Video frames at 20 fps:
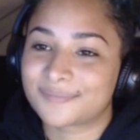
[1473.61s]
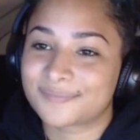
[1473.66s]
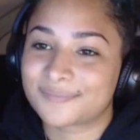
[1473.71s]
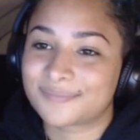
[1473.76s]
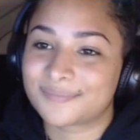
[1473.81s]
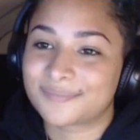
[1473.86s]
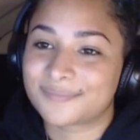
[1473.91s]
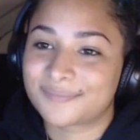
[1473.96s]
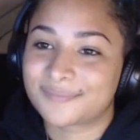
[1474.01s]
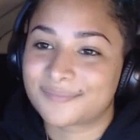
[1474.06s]

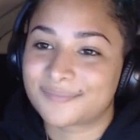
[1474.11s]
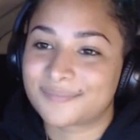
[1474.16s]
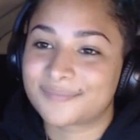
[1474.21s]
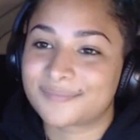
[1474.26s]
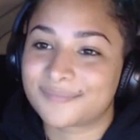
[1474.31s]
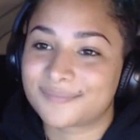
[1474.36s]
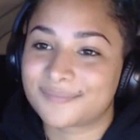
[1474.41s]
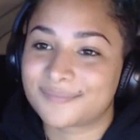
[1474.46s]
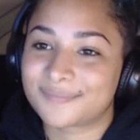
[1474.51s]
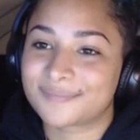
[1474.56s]

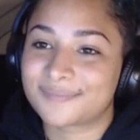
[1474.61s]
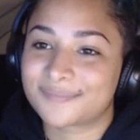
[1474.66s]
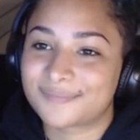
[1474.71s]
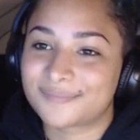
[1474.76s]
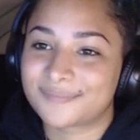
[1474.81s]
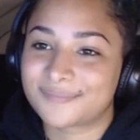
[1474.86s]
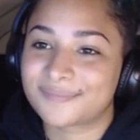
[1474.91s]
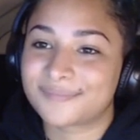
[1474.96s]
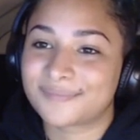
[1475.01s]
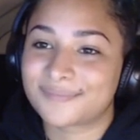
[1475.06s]

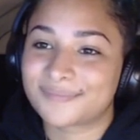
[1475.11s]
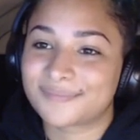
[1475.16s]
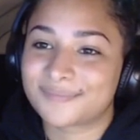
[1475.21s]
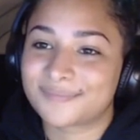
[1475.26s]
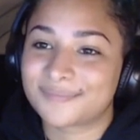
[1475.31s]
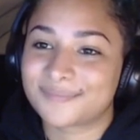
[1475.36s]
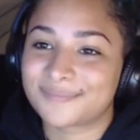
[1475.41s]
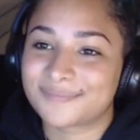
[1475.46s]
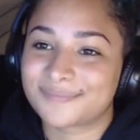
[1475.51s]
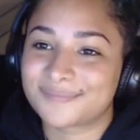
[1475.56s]

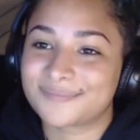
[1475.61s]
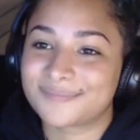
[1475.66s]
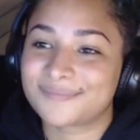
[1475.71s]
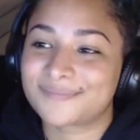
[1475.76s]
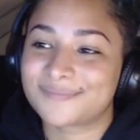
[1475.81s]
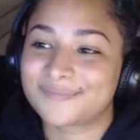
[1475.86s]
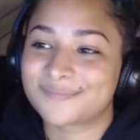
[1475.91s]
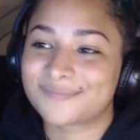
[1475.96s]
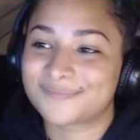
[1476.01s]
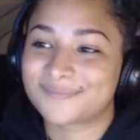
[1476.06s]

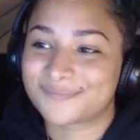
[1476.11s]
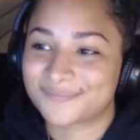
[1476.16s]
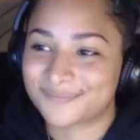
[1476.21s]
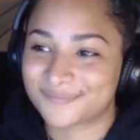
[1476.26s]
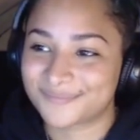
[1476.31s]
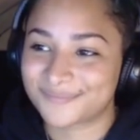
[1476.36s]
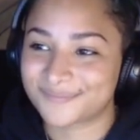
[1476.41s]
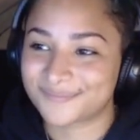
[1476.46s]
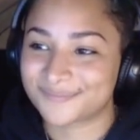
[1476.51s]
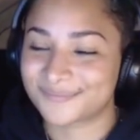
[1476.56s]

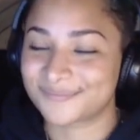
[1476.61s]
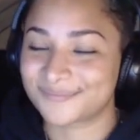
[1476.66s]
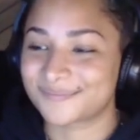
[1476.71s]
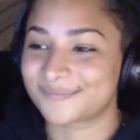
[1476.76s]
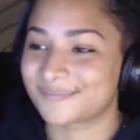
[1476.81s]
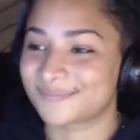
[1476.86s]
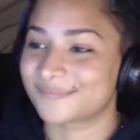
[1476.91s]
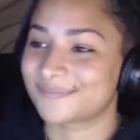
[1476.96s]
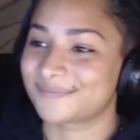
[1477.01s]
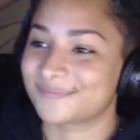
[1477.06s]

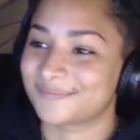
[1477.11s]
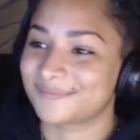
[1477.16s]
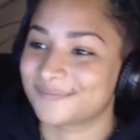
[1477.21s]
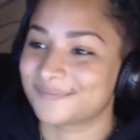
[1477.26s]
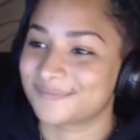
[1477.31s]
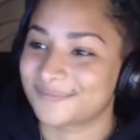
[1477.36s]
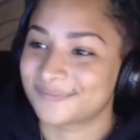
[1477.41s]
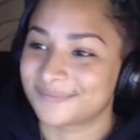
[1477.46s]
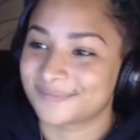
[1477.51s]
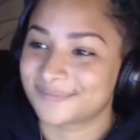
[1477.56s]

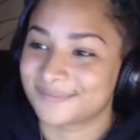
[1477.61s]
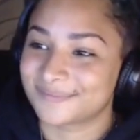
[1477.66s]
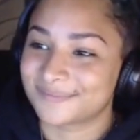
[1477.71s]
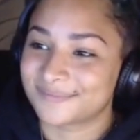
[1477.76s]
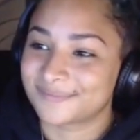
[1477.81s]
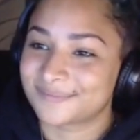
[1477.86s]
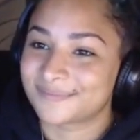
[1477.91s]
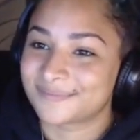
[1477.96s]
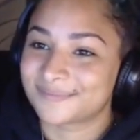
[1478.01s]
No words are spoken by the person on screen.